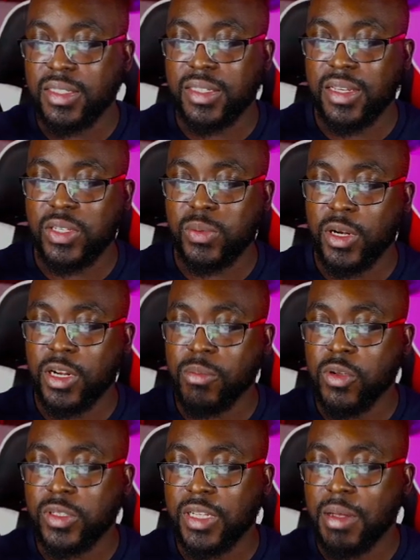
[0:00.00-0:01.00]
is one of the
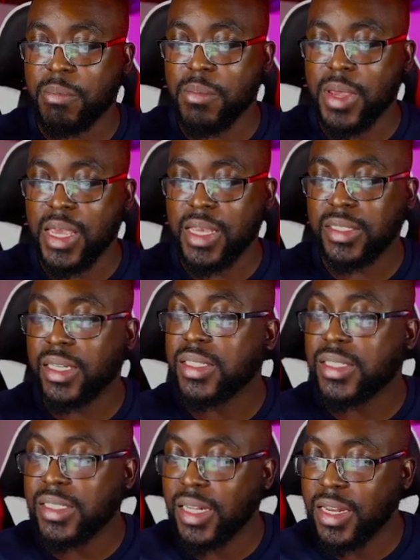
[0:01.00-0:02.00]
most amazing
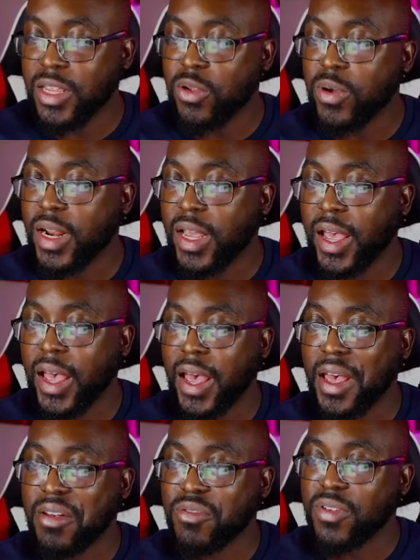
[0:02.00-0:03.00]
study you're going to
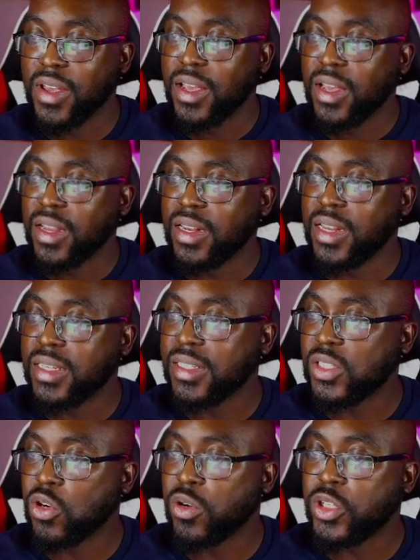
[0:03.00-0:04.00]
have. This is
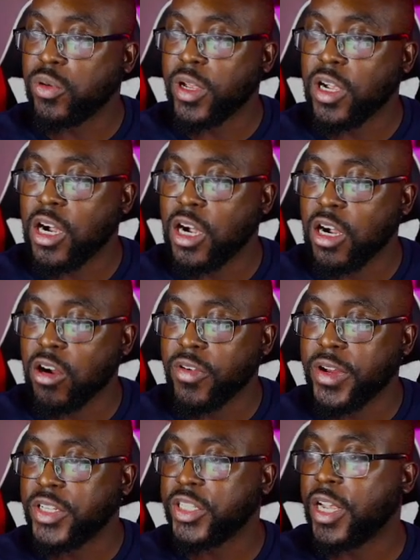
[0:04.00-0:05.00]
going to
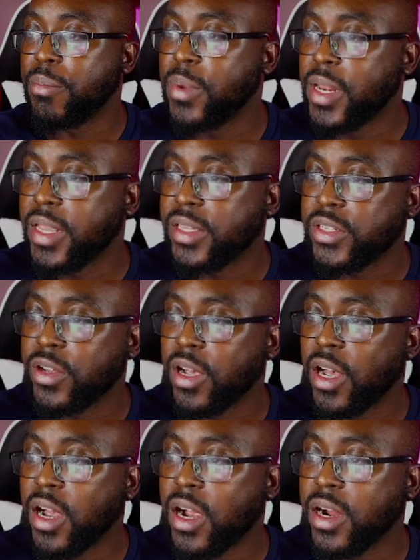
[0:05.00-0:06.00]
encourage and bless your
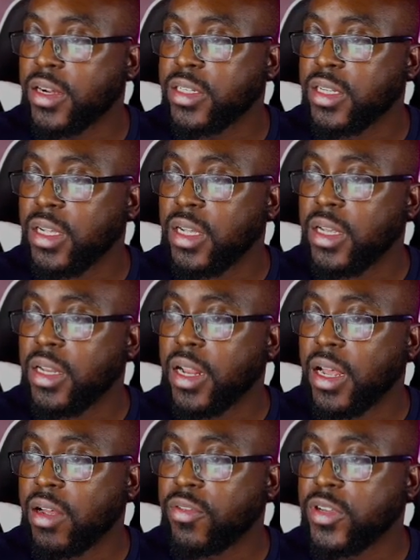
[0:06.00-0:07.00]
heart.
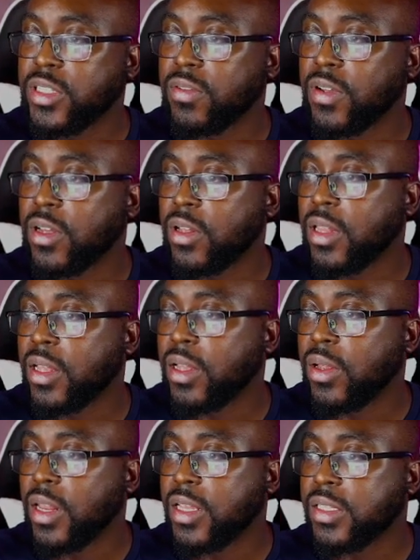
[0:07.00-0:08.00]
Now, first of all,
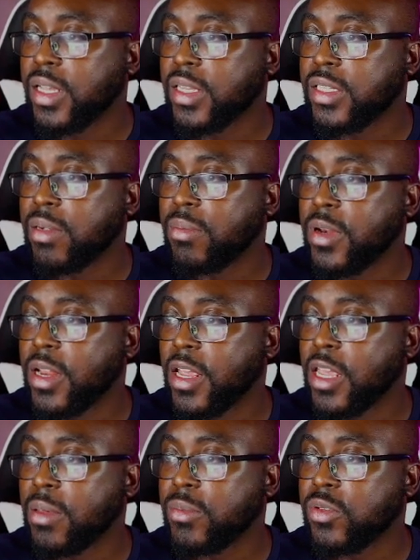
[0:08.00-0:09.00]
let's get some
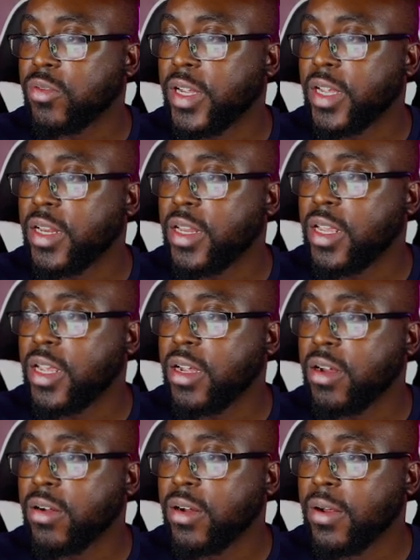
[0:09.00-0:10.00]
names written here.